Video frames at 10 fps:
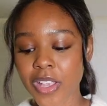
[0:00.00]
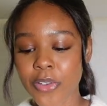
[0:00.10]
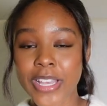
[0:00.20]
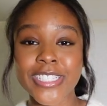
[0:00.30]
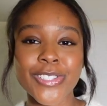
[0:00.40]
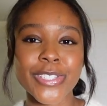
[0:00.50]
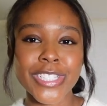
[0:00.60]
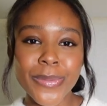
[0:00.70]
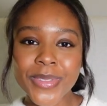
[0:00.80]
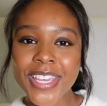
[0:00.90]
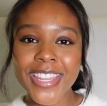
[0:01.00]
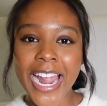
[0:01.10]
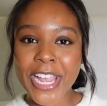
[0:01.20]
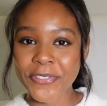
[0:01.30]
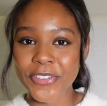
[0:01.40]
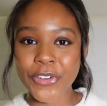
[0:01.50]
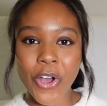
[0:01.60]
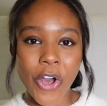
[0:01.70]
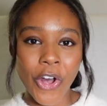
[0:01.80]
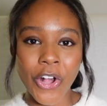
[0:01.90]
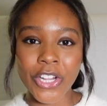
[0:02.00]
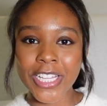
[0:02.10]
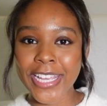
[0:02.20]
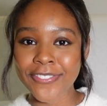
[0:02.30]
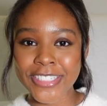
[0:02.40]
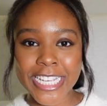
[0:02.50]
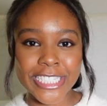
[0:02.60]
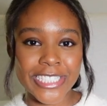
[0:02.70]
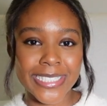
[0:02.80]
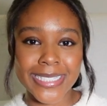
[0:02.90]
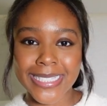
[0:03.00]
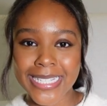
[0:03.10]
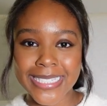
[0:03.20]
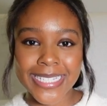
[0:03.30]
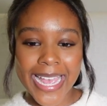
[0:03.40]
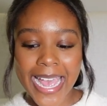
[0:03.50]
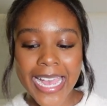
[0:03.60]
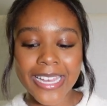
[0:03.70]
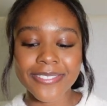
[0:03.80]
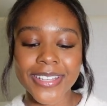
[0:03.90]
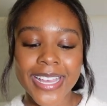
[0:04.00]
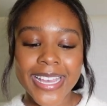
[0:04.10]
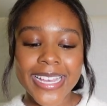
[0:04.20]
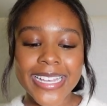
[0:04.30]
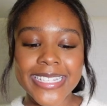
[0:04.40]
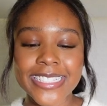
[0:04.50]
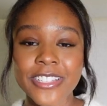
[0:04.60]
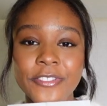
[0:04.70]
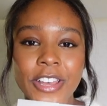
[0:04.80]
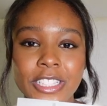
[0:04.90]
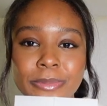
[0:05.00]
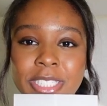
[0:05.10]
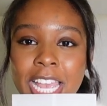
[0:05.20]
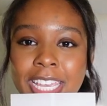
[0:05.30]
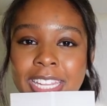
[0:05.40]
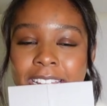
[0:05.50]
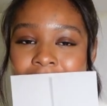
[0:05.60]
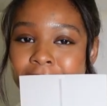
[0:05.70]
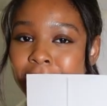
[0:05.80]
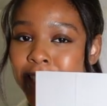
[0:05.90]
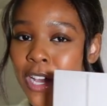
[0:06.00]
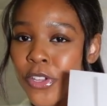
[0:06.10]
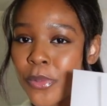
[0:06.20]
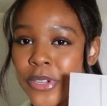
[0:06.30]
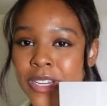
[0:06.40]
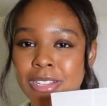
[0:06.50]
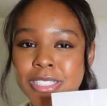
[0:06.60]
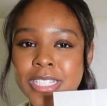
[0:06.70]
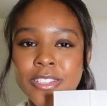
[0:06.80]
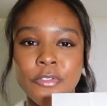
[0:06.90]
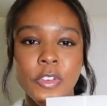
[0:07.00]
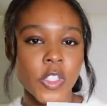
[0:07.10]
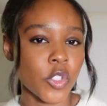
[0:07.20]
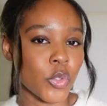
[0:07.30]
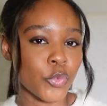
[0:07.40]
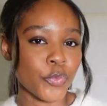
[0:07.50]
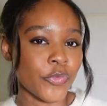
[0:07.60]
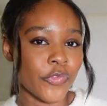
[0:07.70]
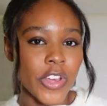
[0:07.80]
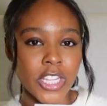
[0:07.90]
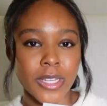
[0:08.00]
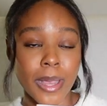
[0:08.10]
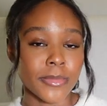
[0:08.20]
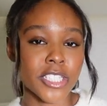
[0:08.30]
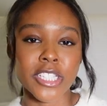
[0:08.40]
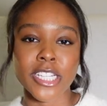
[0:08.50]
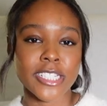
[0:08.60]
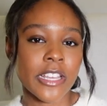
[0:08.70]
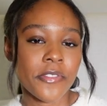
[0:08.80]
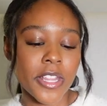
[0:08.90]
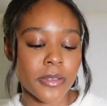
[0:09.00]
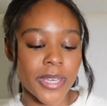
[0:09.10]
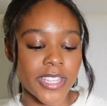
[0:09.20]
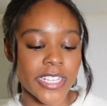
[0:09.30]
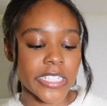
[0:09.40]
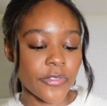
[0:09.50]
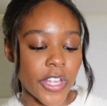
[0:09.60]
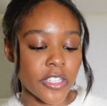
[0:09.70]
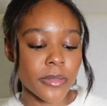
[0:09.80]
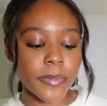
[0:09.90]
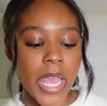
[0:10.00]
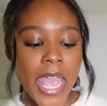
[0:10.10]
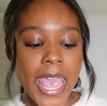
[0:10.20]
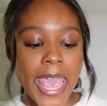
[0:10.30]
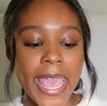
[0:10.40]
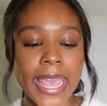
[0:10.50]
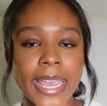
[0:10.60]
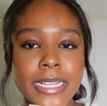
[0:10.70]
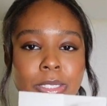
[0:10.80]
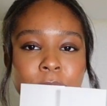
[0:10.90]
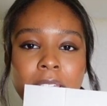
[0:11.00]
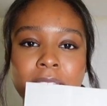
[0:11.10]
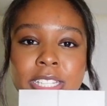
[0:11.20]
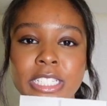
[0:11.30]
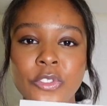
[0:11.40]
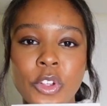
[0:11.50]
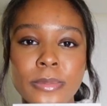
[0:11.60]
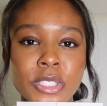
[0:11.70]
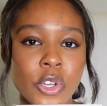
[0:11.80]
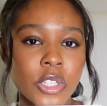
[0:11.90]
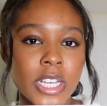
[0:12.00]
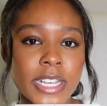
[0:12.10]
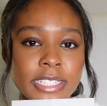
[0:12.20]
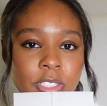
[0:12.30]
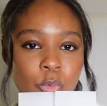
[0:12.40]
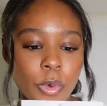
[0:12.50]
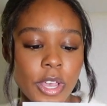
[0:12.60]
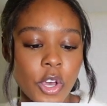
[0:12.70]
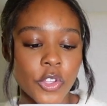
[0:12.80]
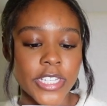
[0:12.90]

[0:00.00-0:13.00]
Okay, so something that I feel all invitations need to have is the vellum jacket. I think that's how you pronounce it, vellum, vellum. I'm just gonna say vellum, I think it's vellum. And we got these from Zola as well.